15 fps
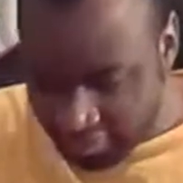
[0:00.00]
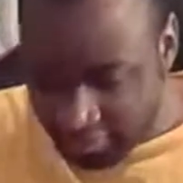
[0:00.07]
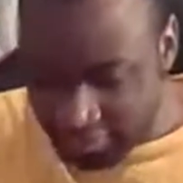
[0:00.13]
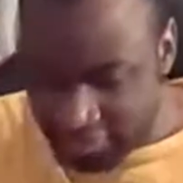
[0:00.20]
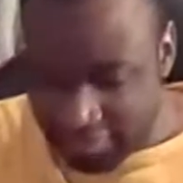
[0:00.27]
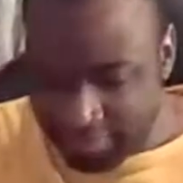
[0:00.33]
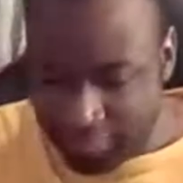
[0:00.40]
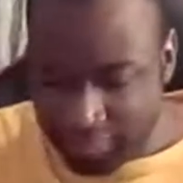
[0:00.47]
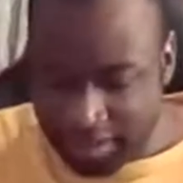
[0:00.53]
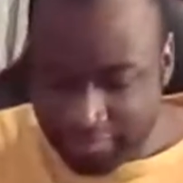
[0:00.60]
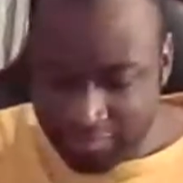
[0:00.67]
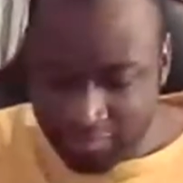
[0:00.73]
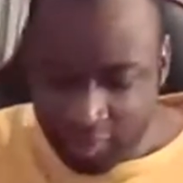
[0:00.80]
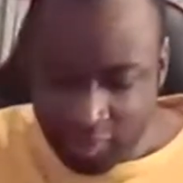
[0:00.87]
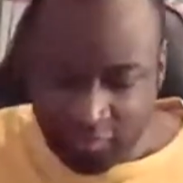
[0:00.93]
I prop.
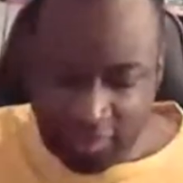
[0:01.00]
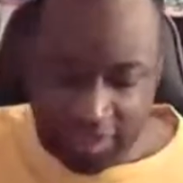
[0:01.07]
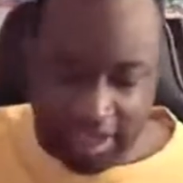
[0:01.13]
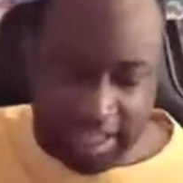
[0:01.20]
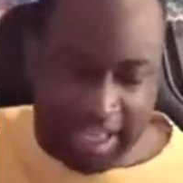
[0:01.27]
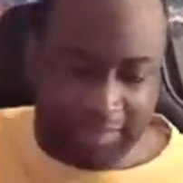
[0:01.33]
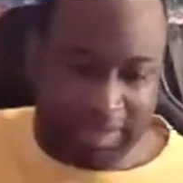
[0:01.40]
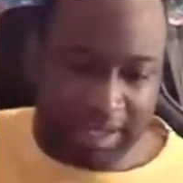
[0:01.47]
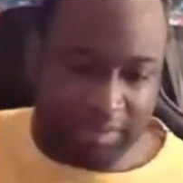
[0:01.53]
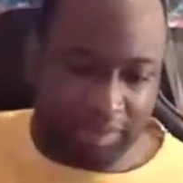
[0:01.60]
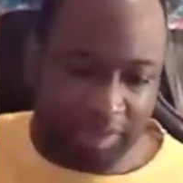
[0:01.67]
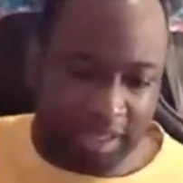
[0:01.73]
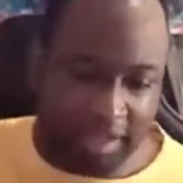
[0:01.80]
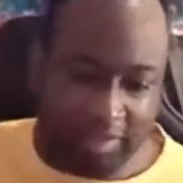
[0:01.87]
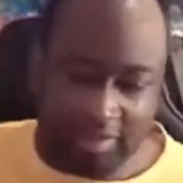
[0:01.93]
Hopefully they gave me the
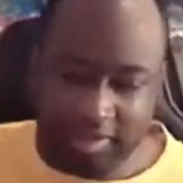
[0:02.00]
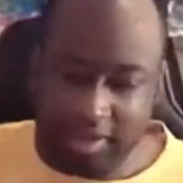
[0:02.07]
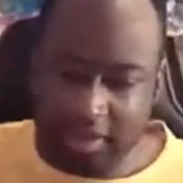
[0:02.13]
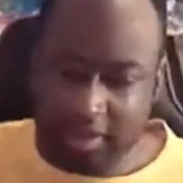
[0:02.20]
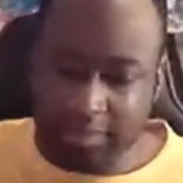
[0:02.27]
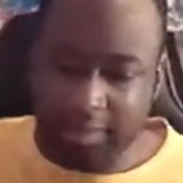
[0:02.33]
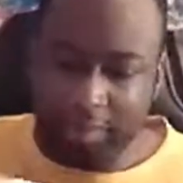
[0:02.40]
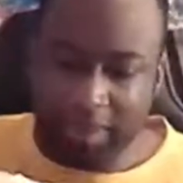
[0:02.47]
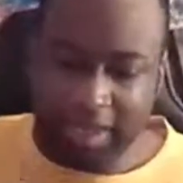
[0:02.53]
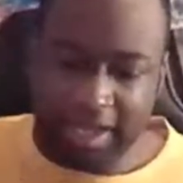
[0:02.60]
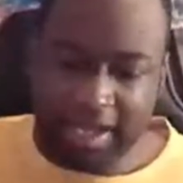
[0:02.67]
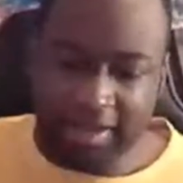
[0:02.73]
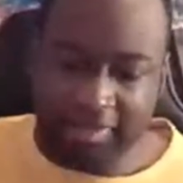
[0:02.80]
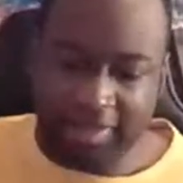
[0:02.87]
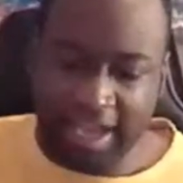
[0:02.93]
plexi. I'm gonna be
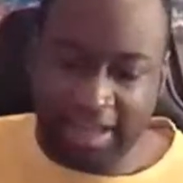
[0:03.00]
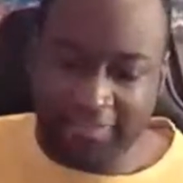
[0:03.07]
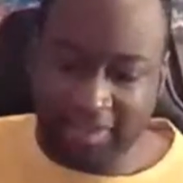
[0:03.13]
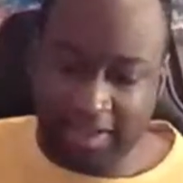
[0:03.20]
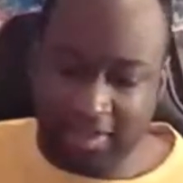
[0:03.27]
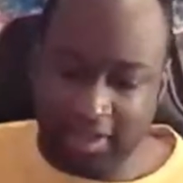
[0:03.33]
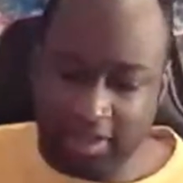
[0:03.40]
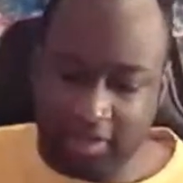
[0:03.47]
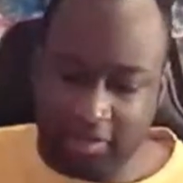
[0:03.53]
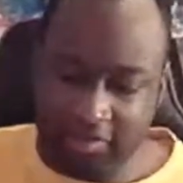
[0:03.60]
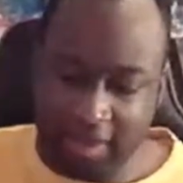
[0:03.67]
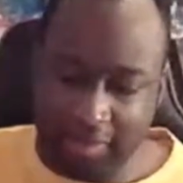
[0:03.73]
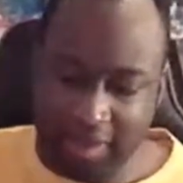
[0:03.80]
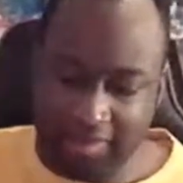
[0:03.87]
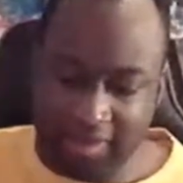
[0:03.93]
kind of sad if they didn't, because
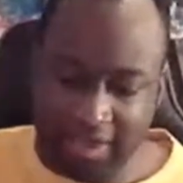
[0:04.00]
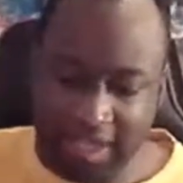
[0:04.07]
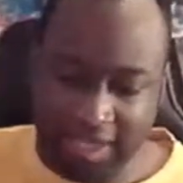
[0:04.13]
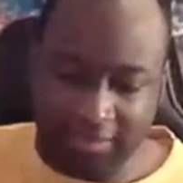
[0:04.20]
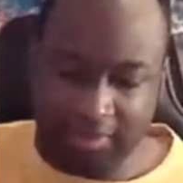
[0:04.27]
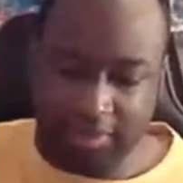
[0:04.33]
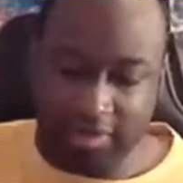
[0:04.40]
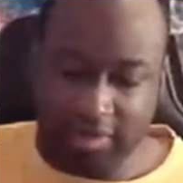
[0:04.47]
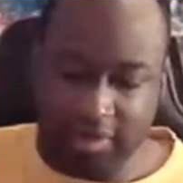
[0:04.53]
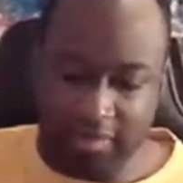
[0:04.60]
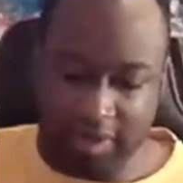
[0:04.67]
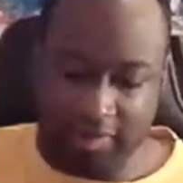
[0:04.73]
that means I can't put it on my